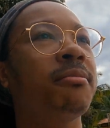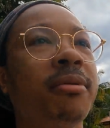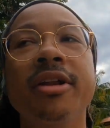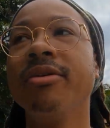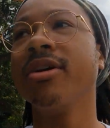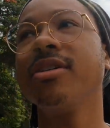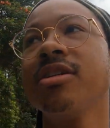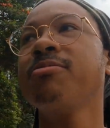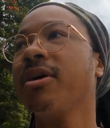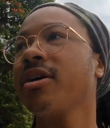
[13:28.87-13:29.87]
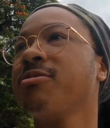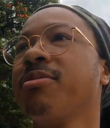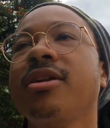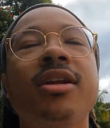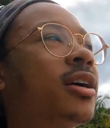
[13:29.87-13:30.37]
But anyways, this park is
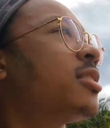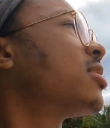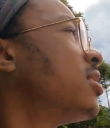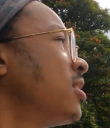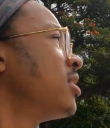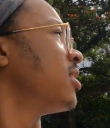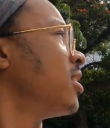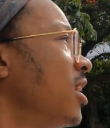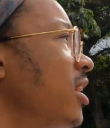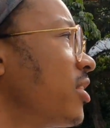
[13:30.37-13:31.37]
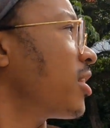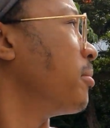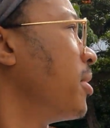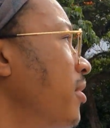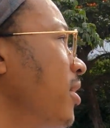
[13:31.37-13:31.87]
pretty nice. I think
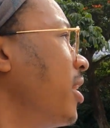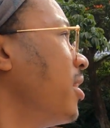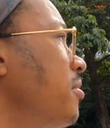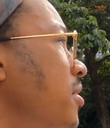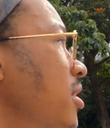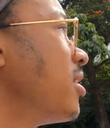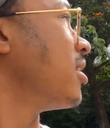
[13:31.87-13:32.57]
I'm nearing the end of it.